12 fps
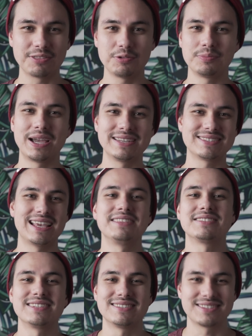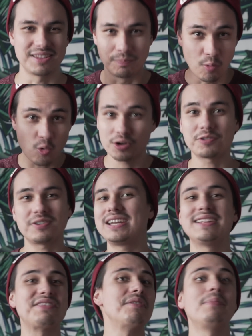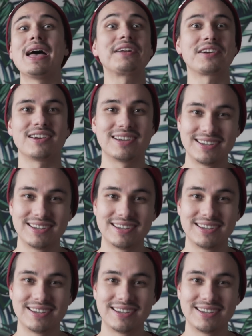through my senses. The more green, the better.